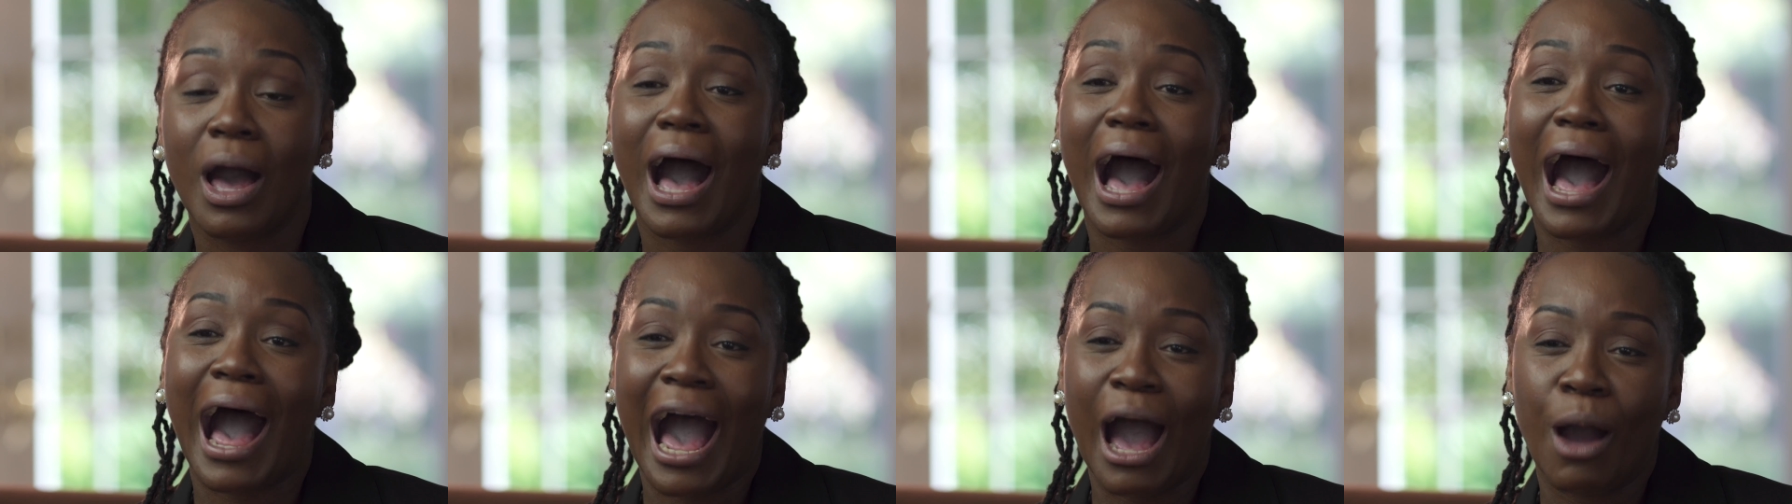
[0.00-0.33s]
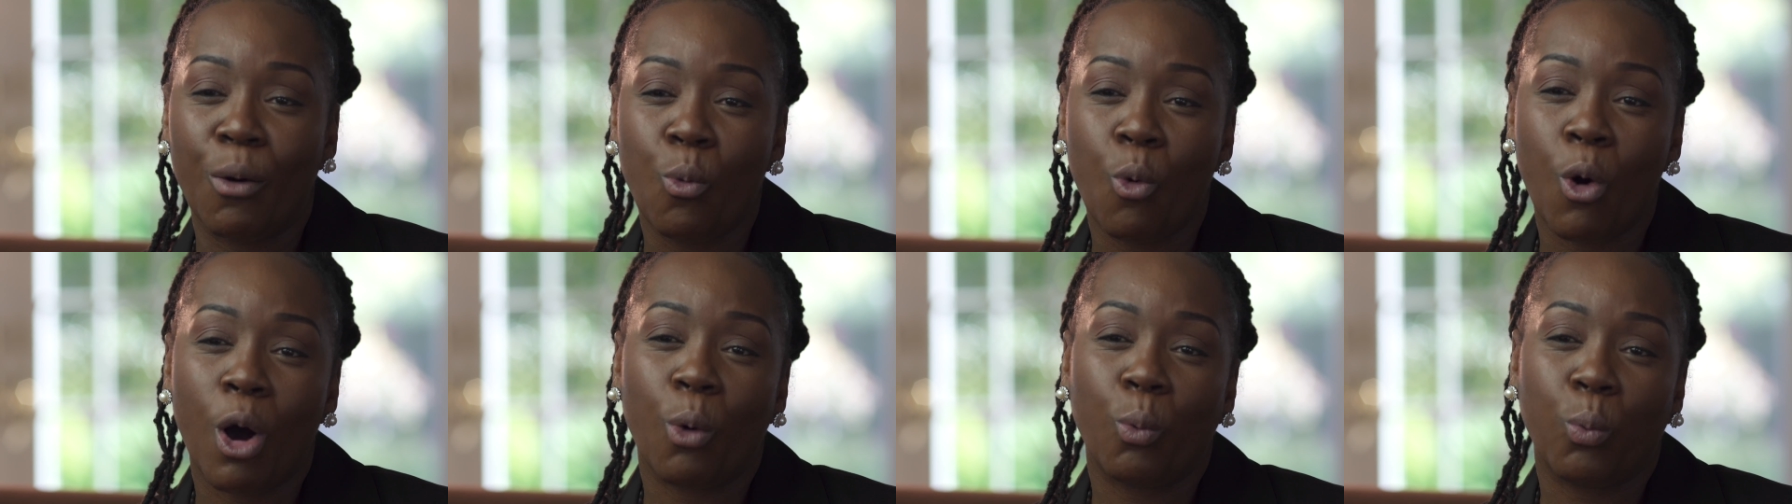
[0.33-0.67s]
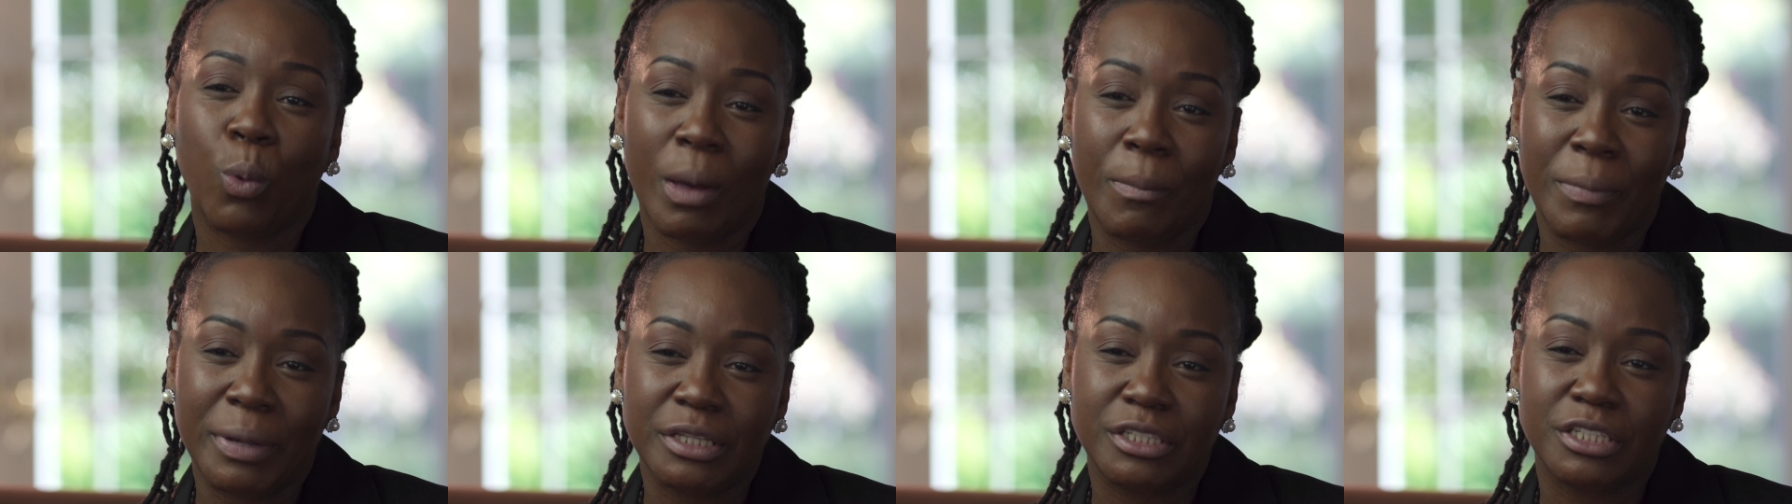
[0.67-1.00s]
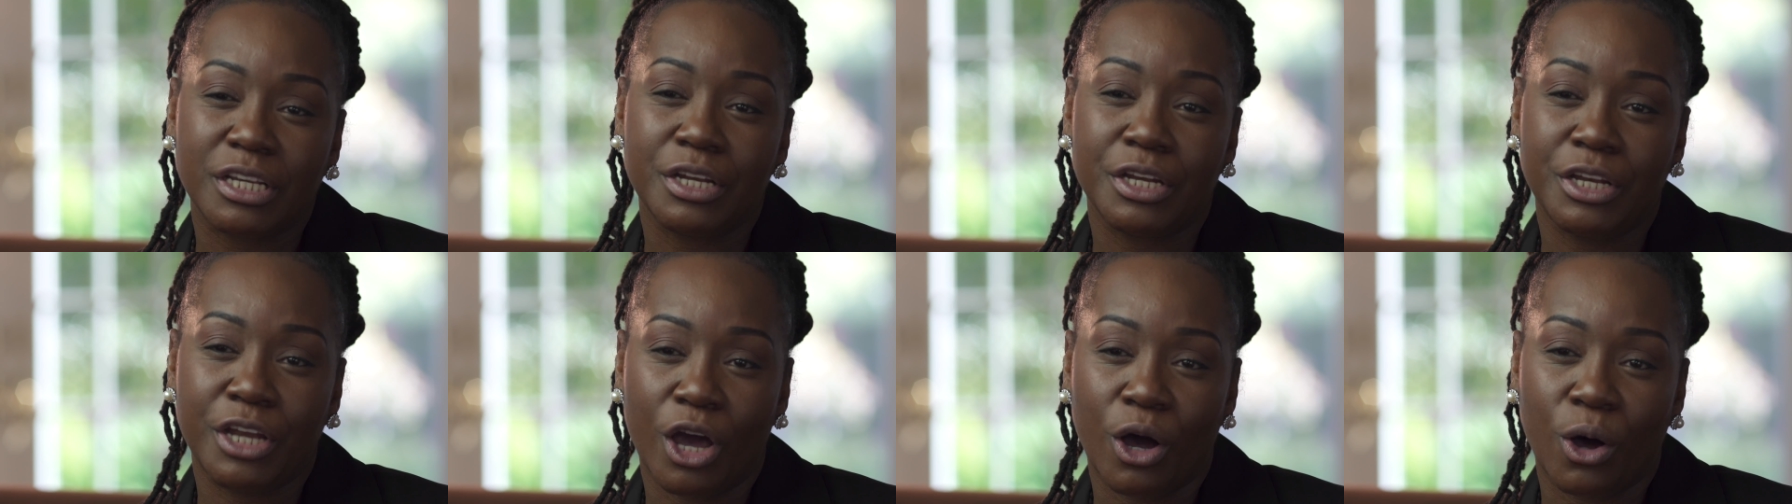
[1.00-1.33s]
I want women
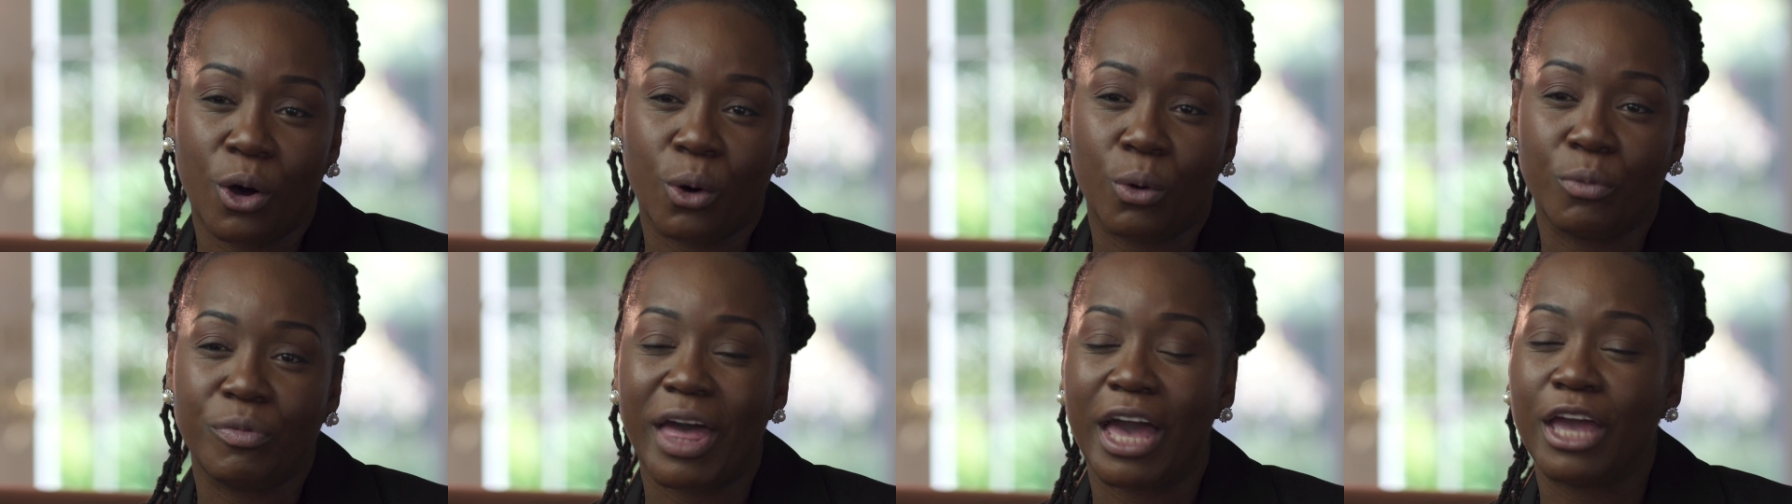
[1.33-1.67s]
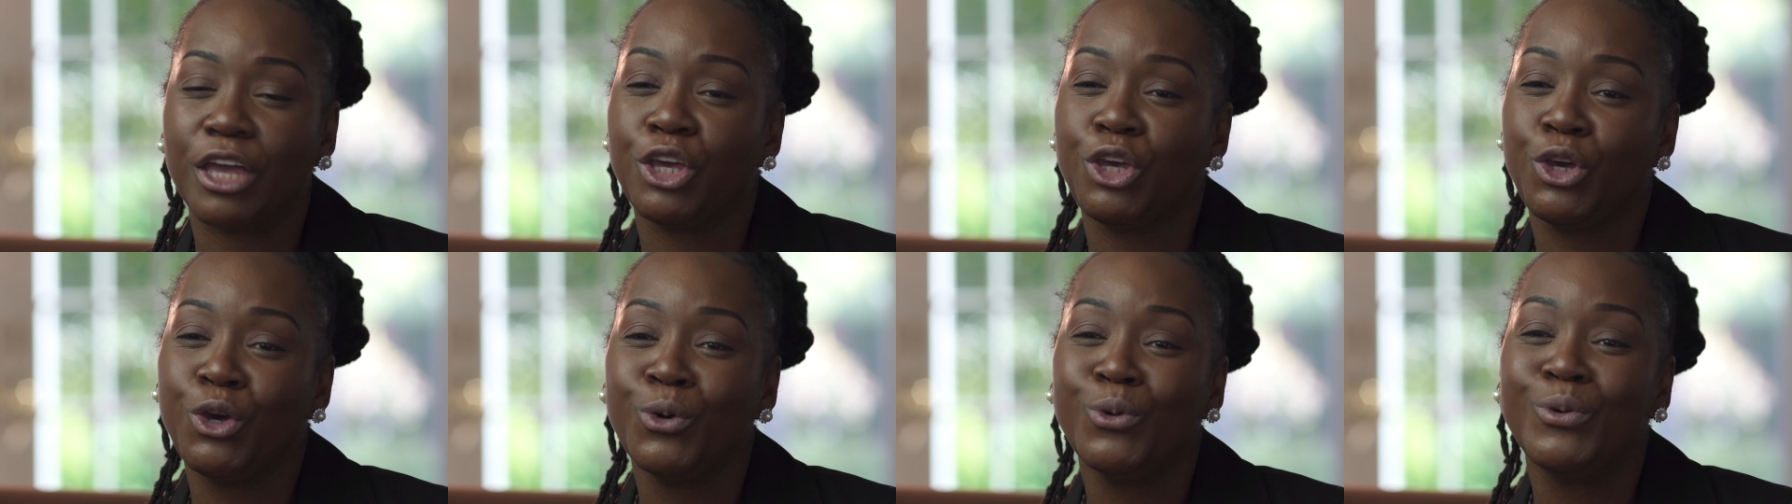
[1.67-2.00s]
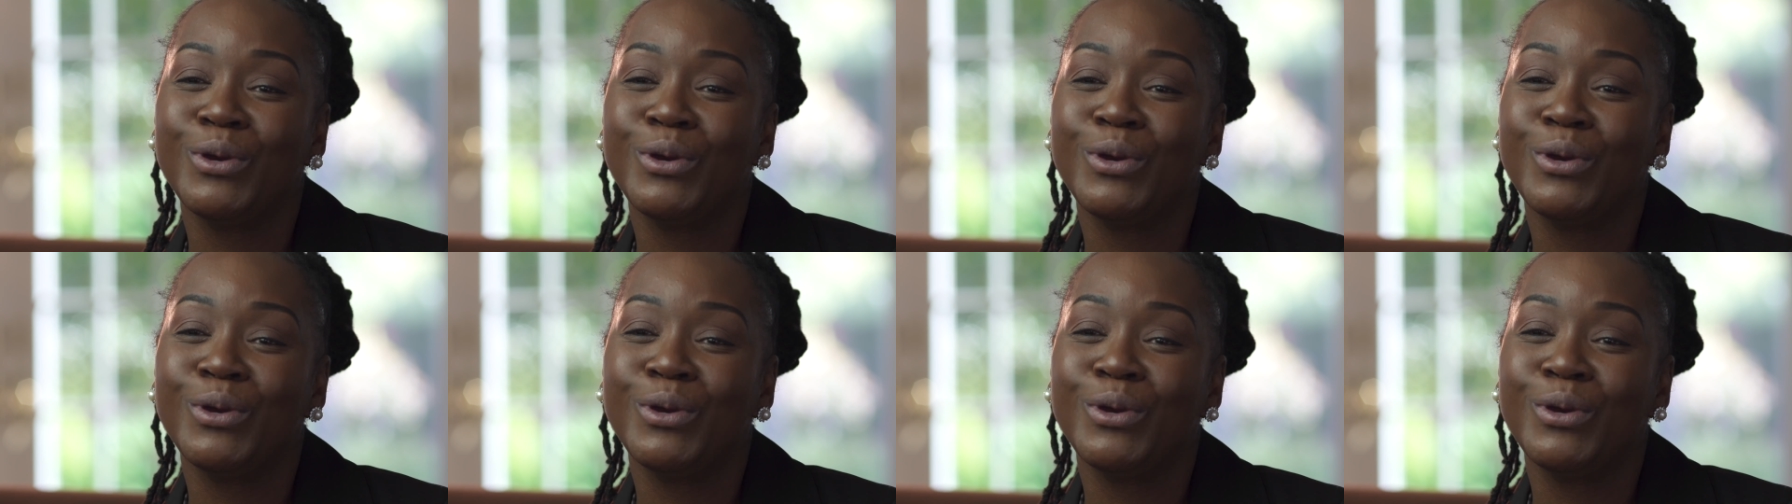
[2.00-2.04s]
to know that you